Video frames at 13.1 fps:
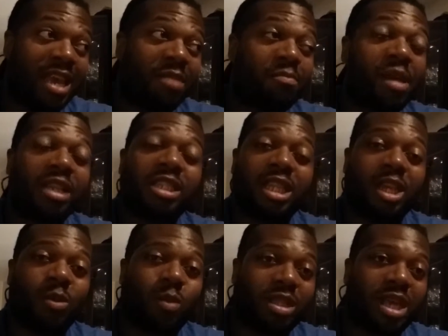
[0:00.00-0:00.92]
And
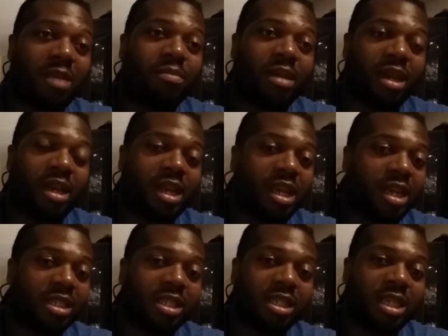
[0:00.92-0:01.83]
basically, what that mean
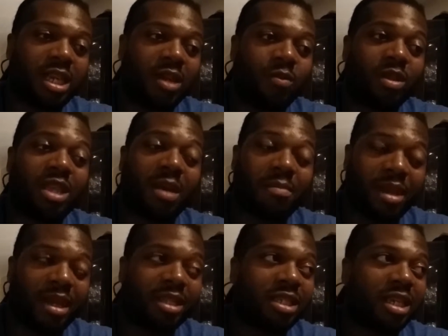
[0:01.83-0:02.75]
is, what that
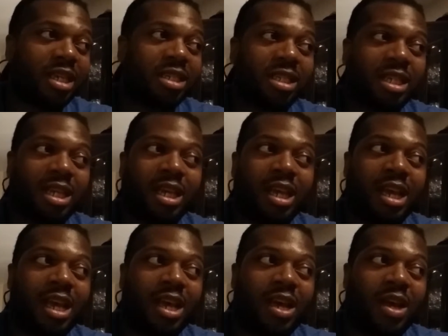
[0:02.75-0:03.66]
means is,
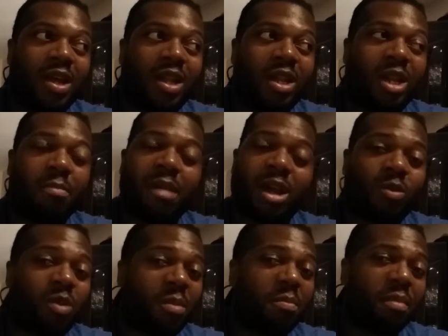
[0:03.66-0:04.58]
no
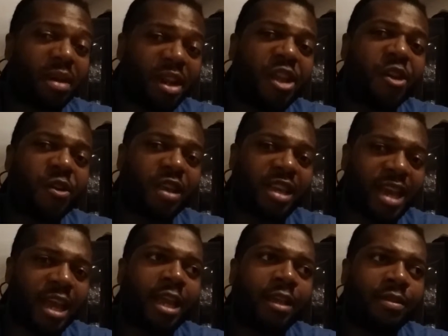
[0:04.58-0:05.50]
matter what money you're
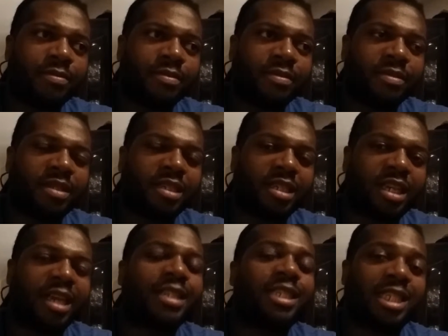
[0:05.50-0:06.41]
getting,
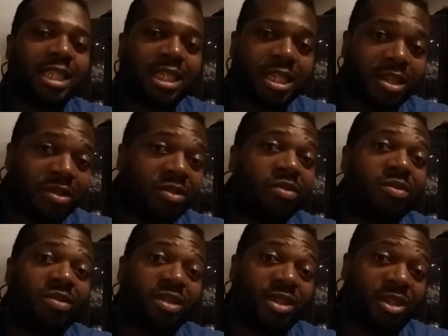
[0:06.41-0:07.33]
it's
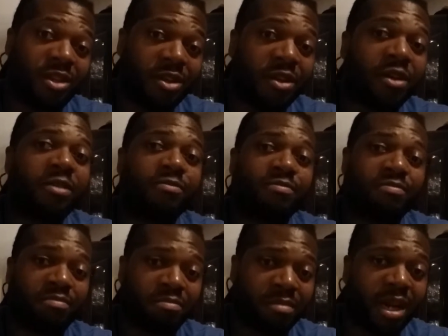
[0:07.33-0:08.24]
still good
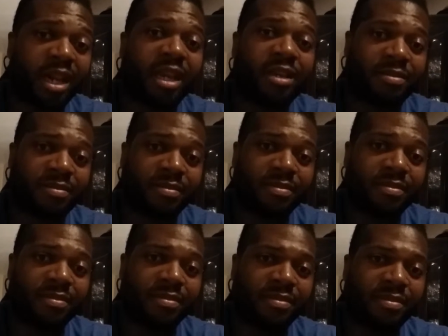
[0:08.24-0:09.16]
money.
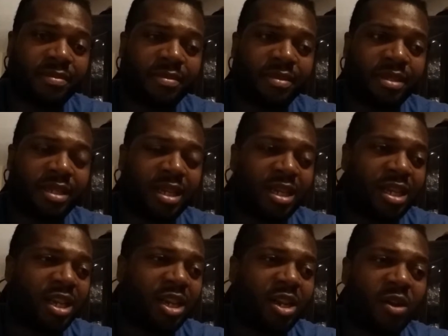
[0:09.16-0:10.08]

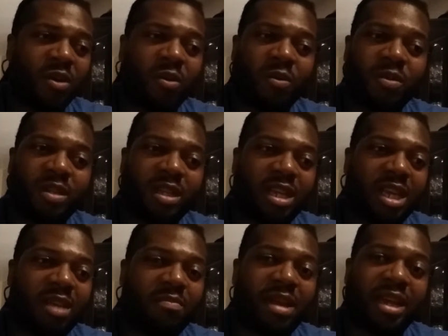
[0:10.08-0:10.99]
You know,
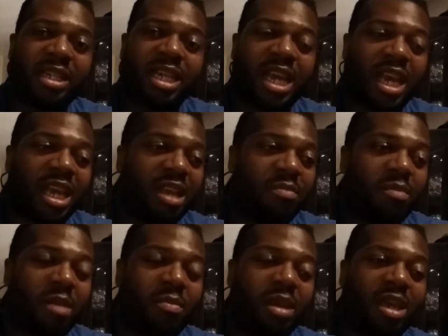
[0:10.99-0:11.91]
it may take it
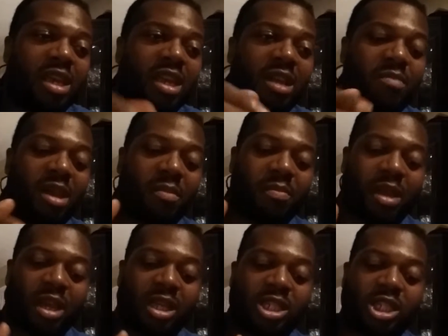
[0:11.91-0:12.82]
may be it may
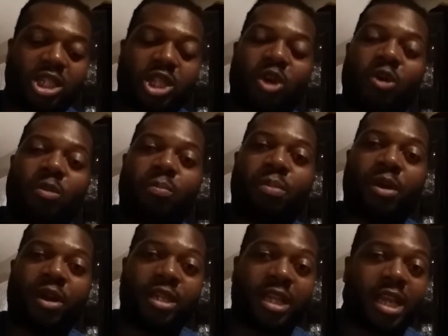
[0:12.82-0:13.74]
be a slow
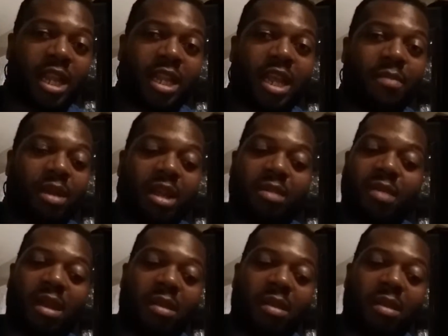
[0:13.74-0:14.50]
burn to getting that money. It